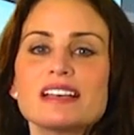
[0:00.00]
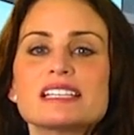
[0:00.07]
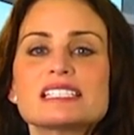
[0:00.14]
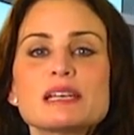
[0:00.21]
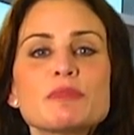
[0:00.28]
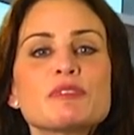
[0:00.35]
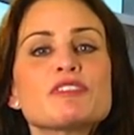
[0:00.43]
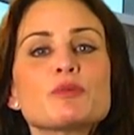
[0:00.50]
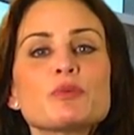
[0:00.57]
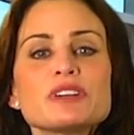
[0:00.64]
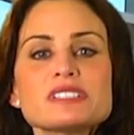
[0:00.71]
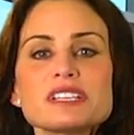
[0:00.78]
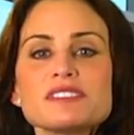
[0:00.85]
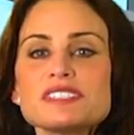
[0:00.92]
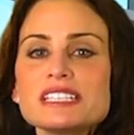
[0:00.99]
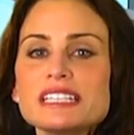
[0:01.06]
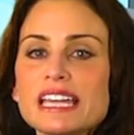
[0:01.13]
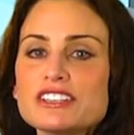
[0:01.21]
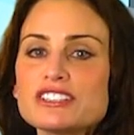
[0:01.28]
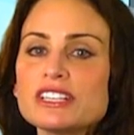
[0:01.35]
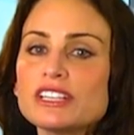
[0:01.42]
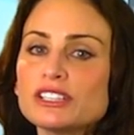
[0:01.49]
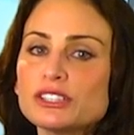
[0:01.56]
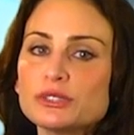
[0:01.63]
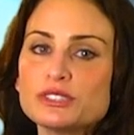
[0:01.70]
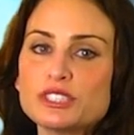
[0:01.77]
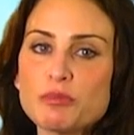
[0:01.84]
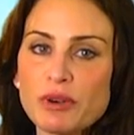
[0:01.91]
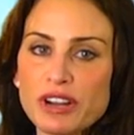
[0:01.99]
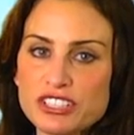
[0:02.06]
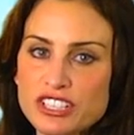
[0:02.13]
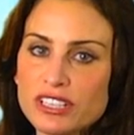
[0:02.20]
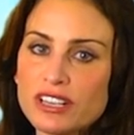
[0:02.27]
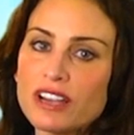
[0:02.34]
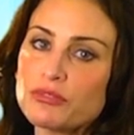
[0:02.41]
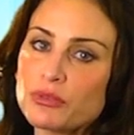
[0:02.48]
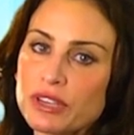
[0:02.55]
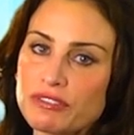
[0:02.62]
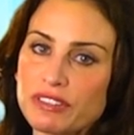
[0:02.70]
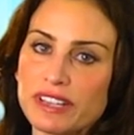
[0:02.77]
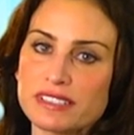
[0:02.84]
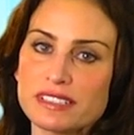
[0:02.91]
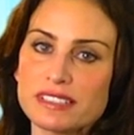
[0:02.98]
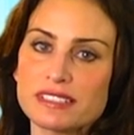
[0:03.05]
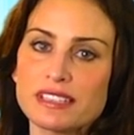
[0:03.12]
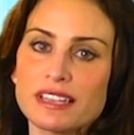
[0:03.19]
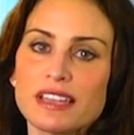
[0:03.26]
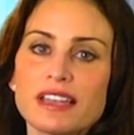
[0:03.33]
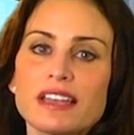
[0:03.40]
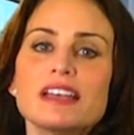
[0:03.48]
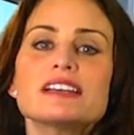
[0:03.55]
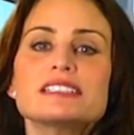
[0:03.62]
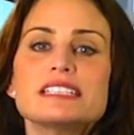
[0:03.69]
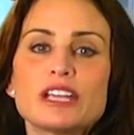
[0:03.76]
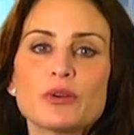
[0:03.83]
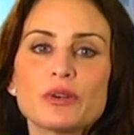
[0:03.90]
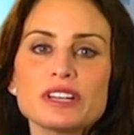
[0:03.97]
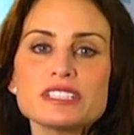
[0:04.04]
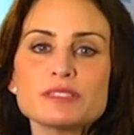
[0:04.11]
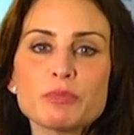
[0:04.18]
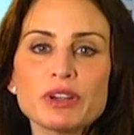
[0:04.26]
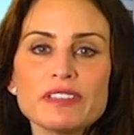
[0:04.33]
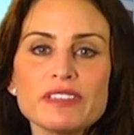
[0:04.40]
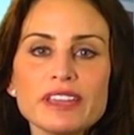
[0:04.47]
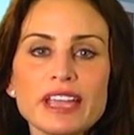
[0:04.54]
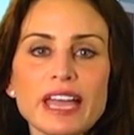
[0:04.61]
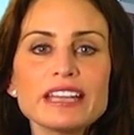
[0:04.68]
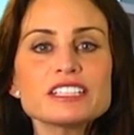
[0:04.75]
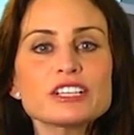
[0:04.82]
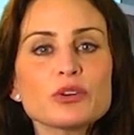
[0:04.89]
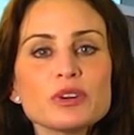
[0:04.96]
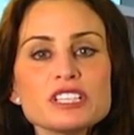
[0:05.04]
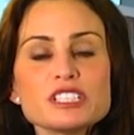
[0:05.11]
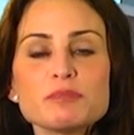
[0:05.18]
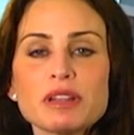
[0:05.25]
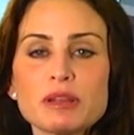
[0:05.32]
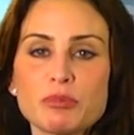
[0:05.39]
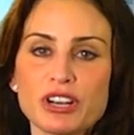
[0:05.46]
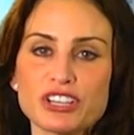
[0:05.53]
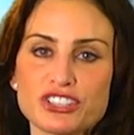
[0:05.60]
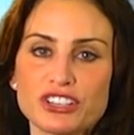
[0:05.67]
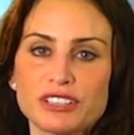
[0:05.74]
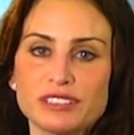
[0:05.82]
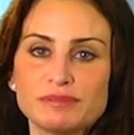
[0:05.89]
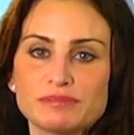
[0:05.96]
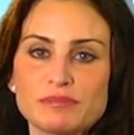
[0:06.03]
Some of the risks of sedation include depression of reflexes, decreased breathing, and decreased blood pressure.